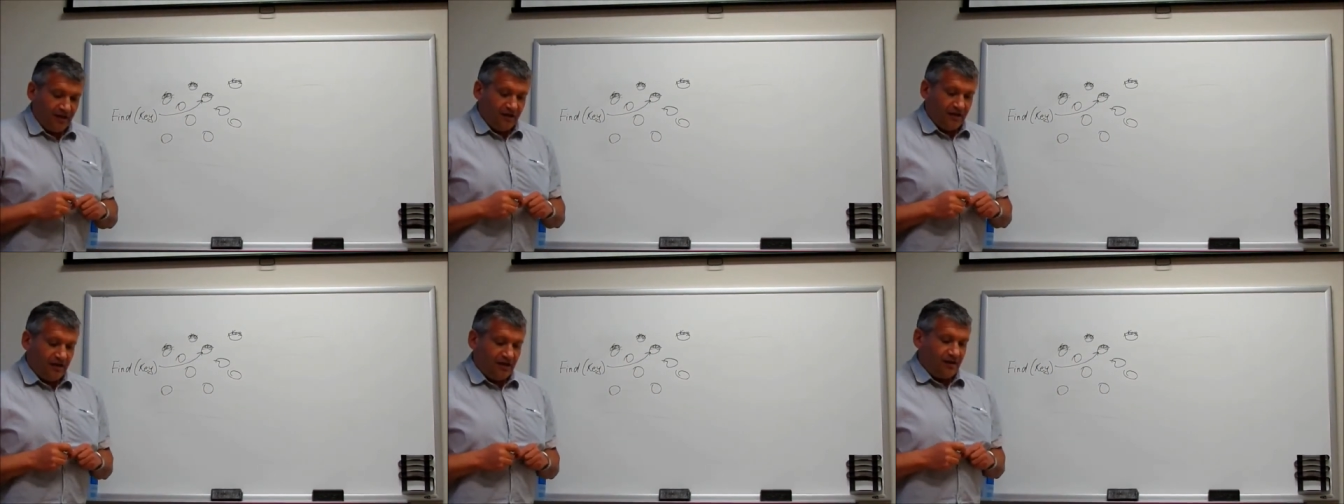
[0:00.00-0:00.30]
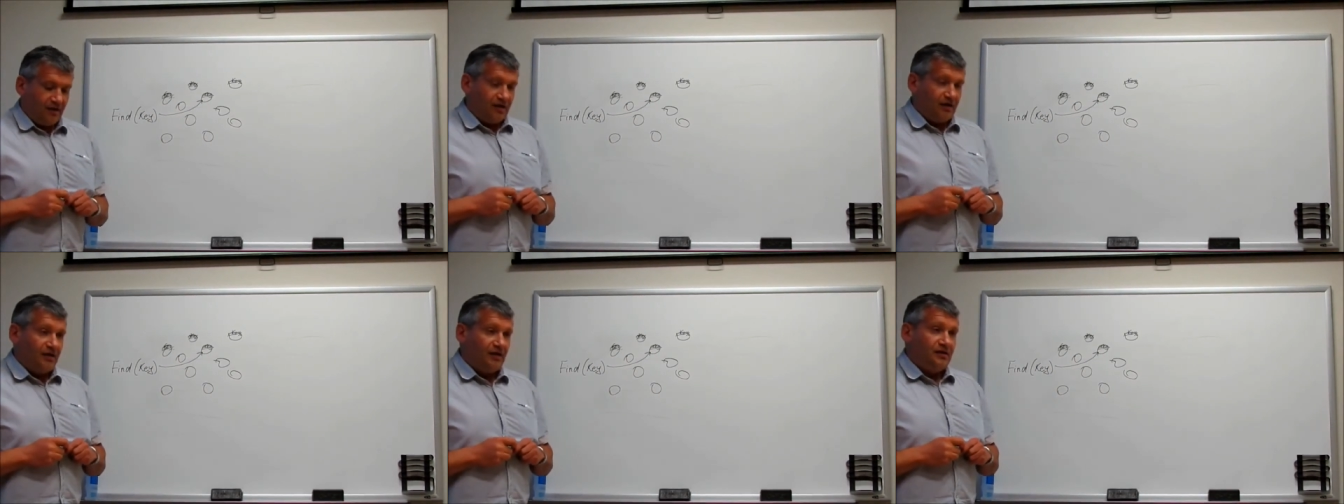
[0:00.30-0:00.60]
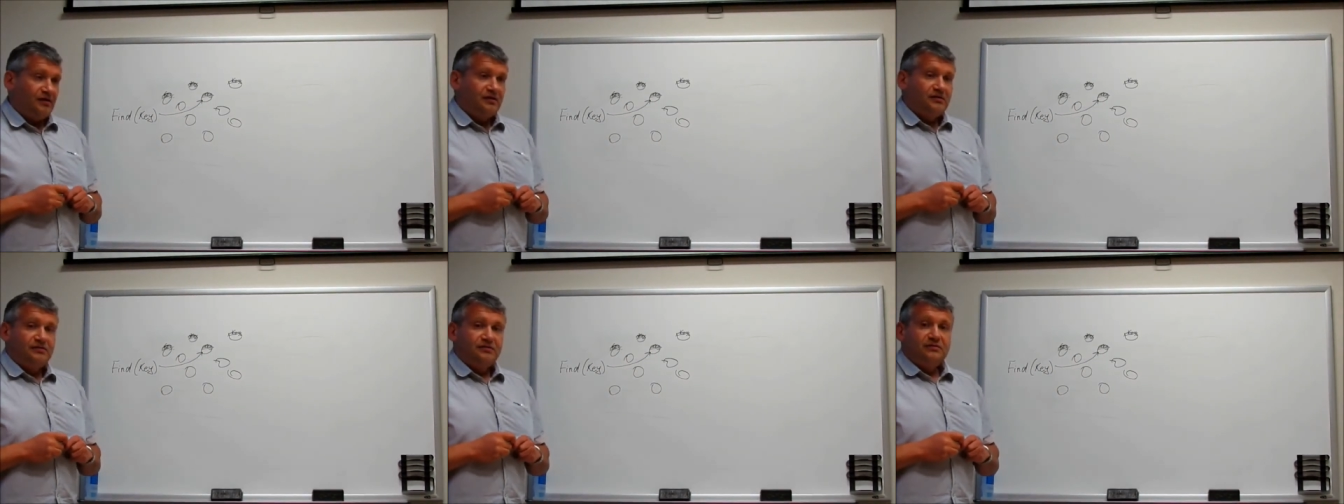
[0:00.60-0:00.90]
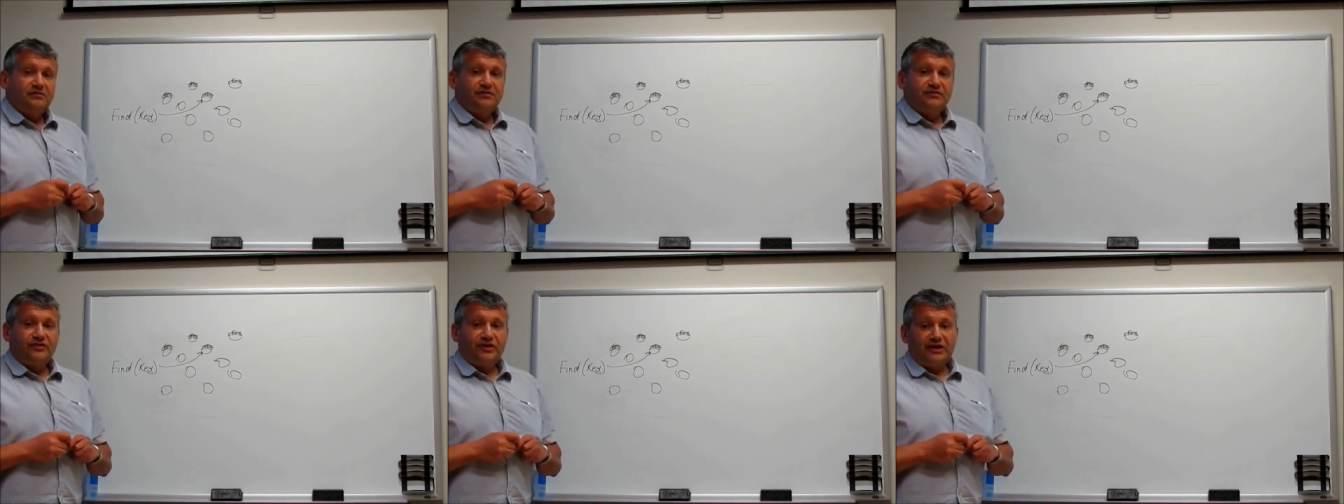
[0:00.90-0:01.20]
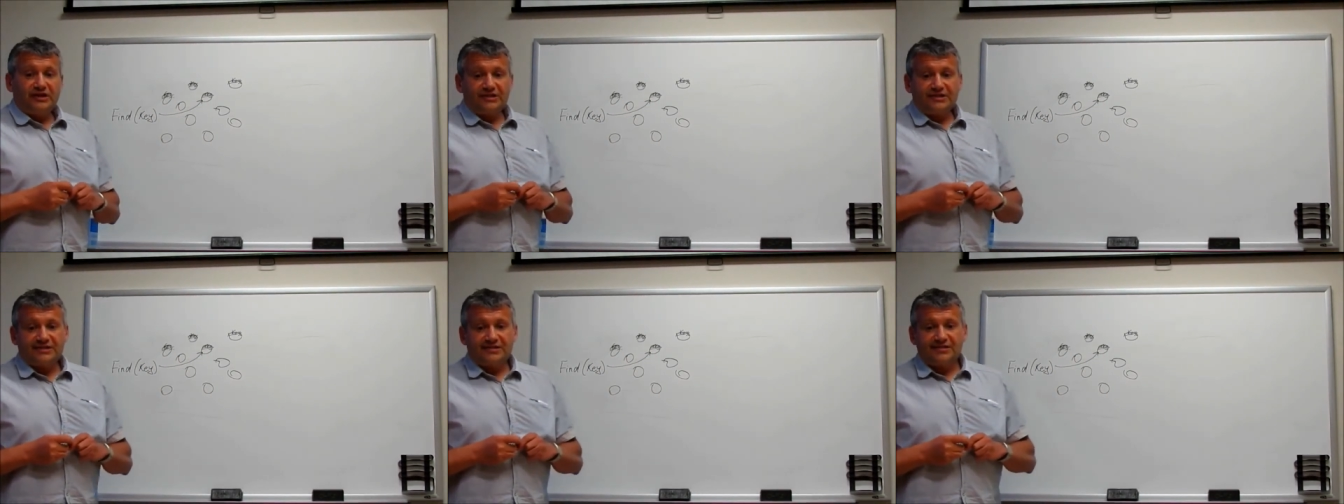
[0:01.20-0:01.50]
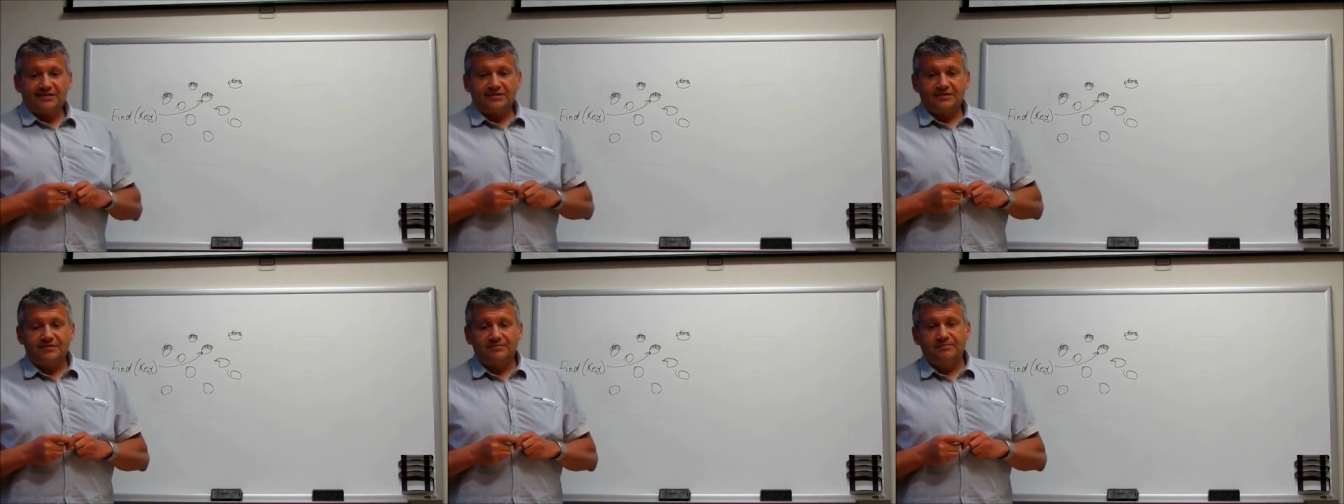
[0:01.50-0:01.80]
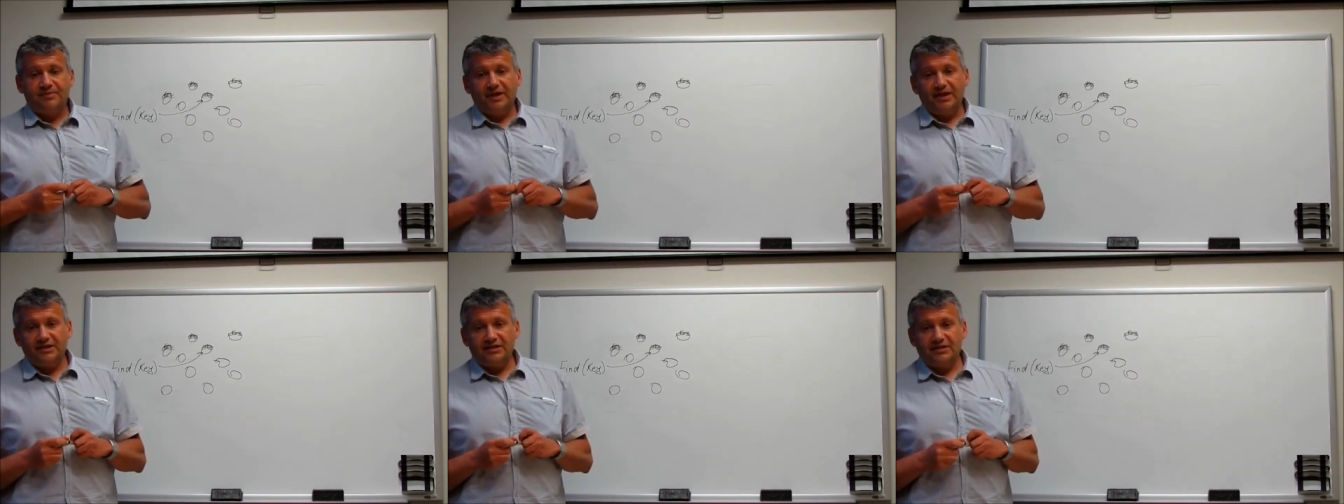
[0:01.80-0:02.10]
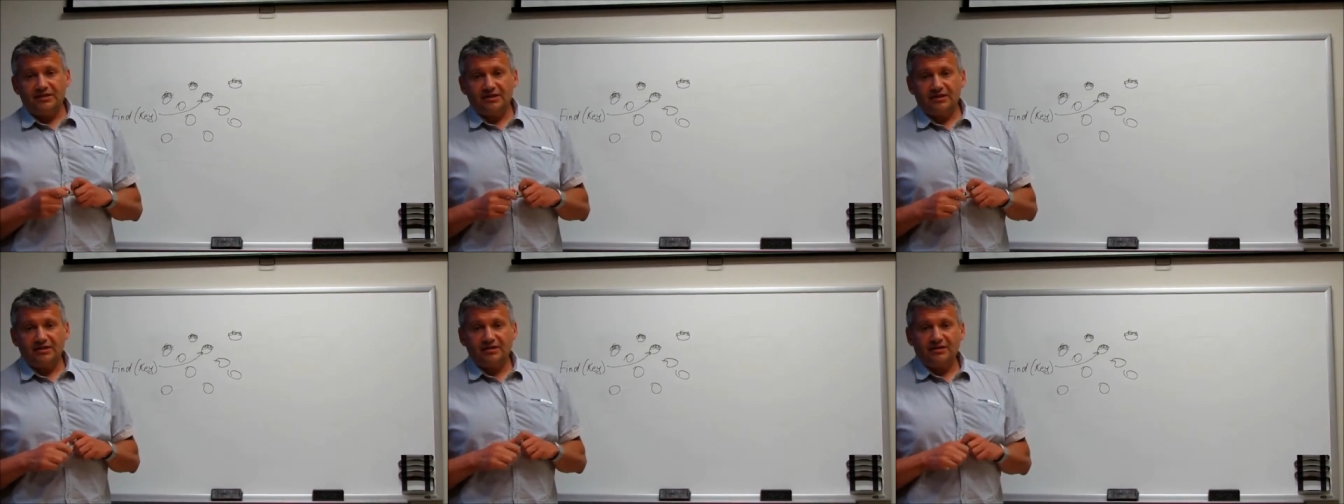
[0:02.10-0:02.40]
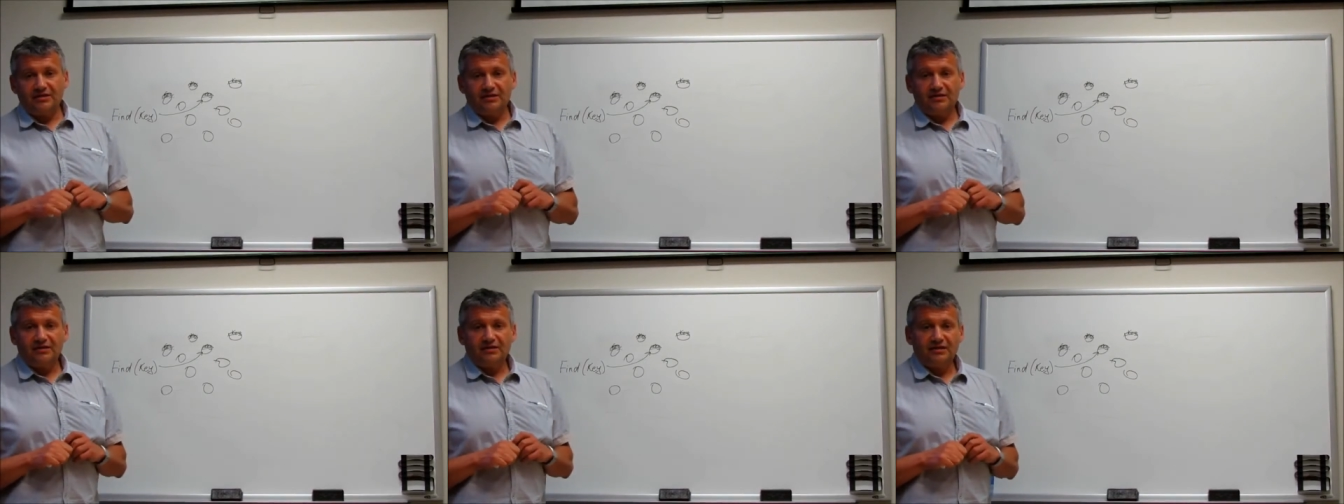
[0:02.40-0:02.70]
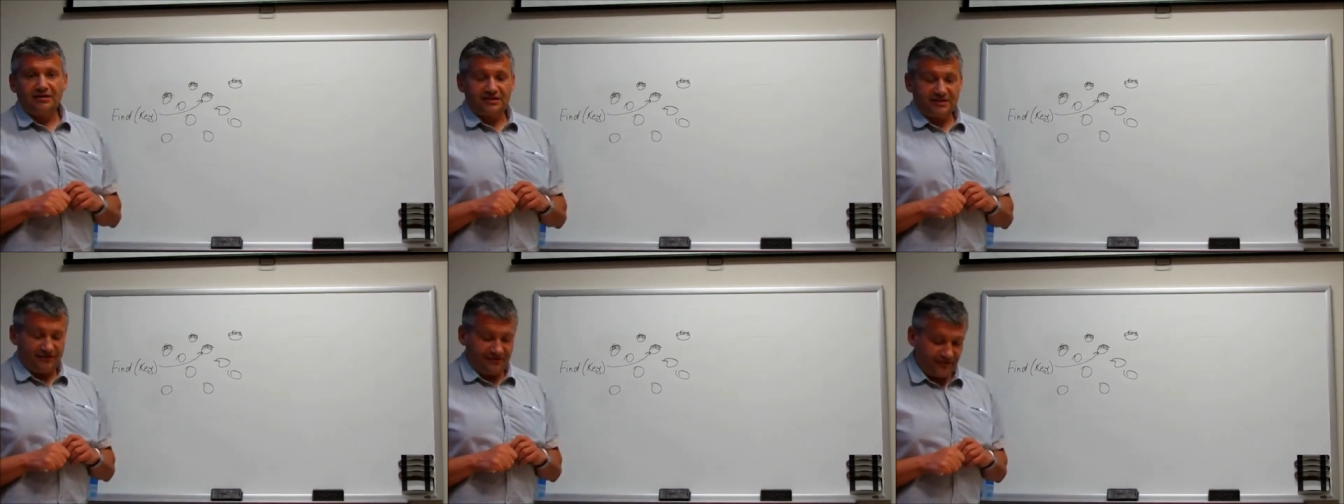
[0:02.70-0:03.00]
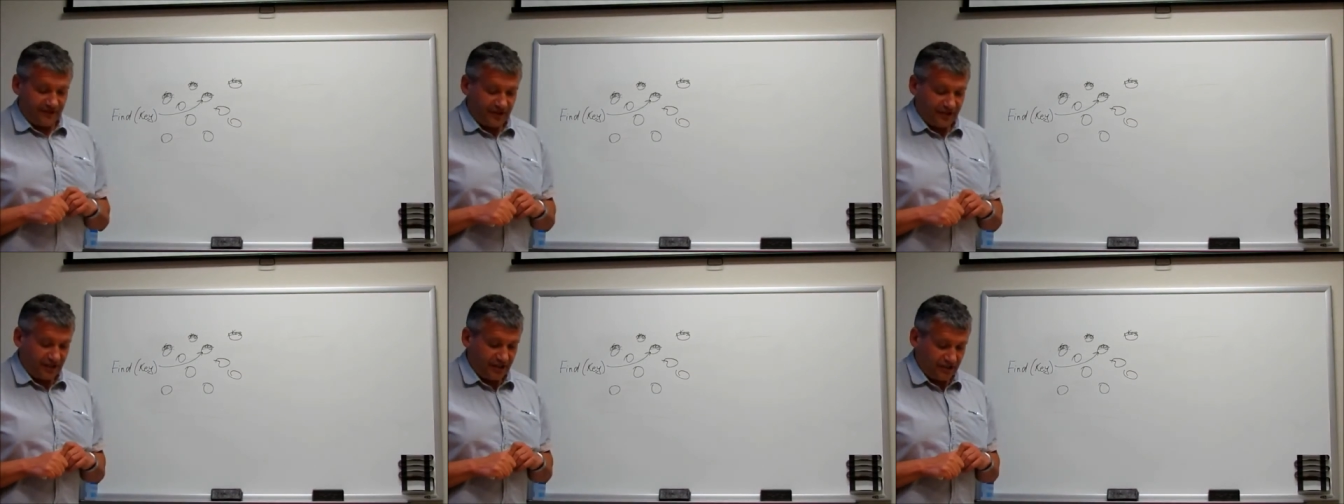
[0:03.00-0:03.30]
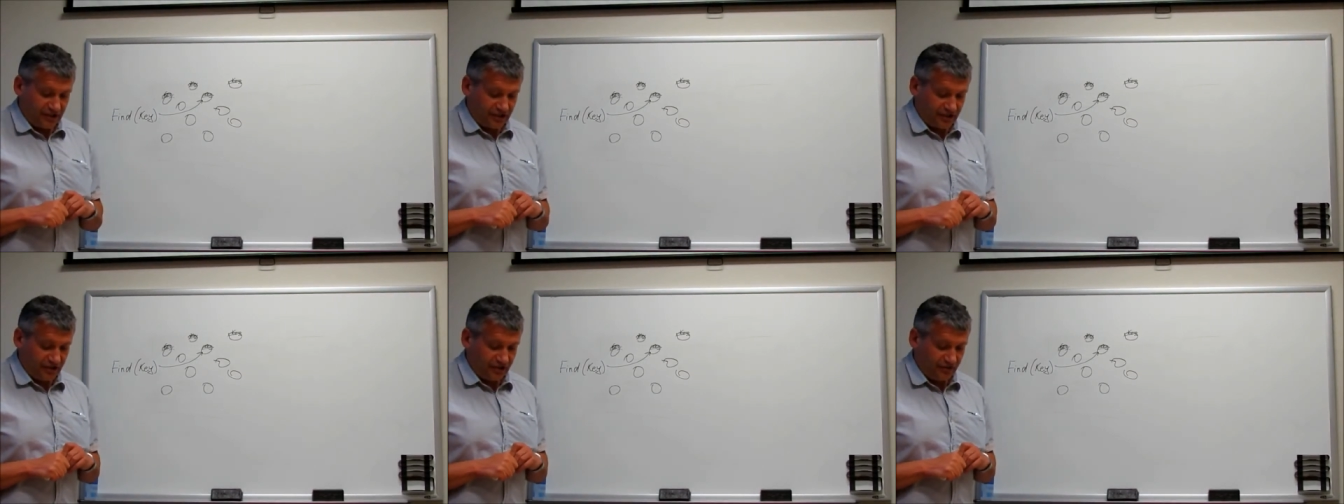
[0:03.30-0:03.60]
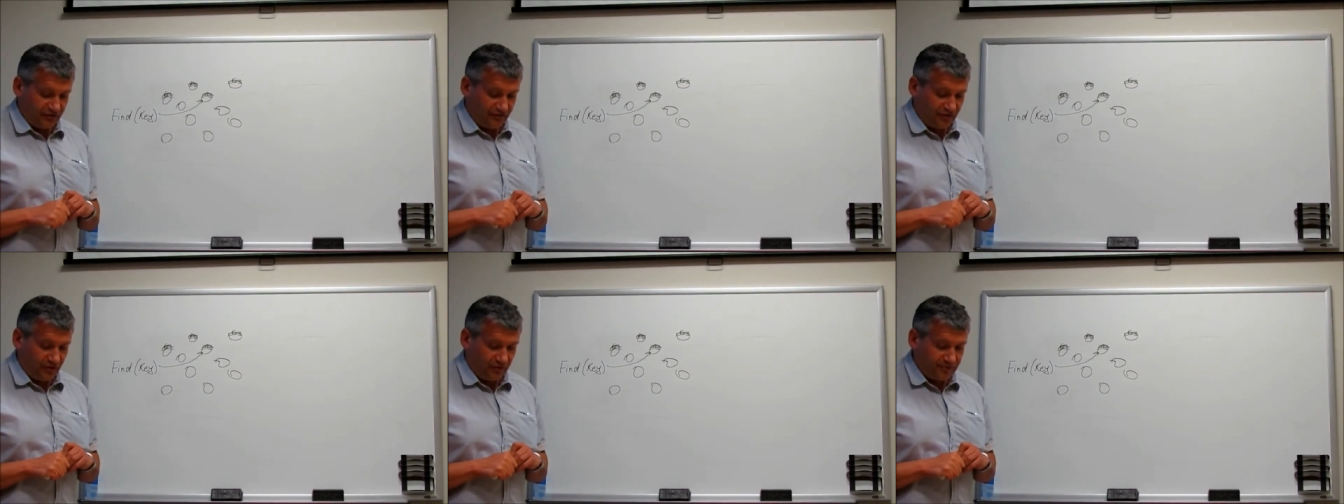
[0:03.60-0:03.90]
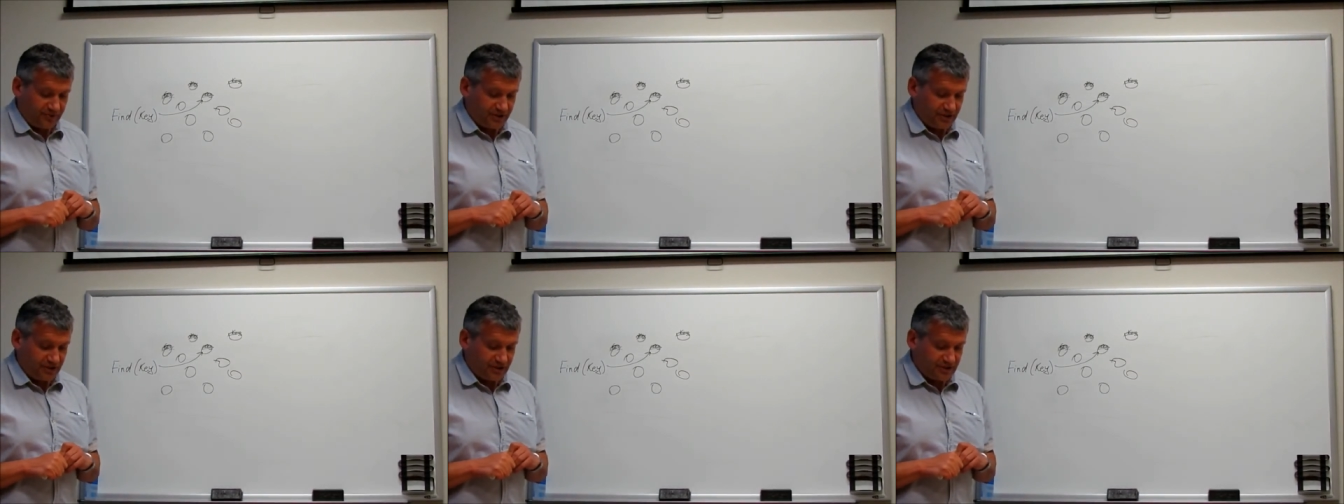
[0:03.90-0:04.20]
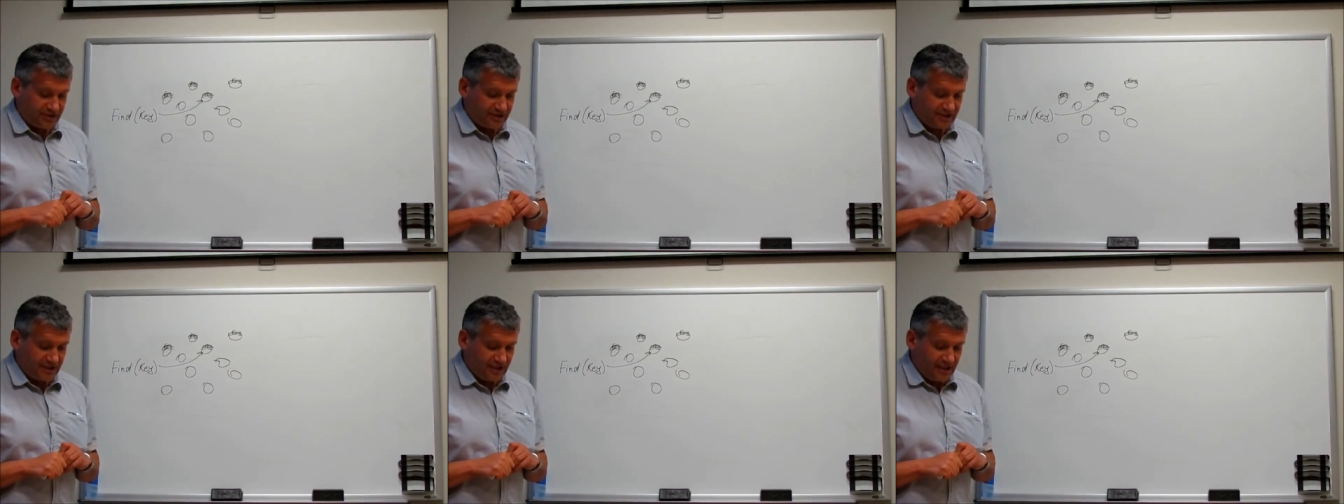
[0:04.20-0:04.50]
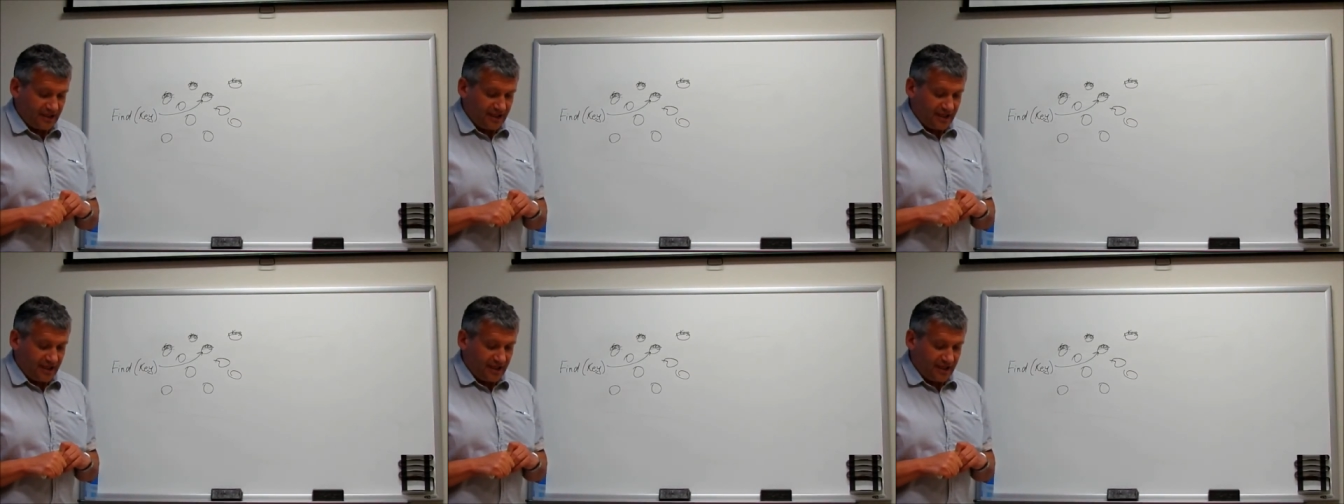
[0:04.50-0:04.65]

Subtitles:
That's basic classification of objects,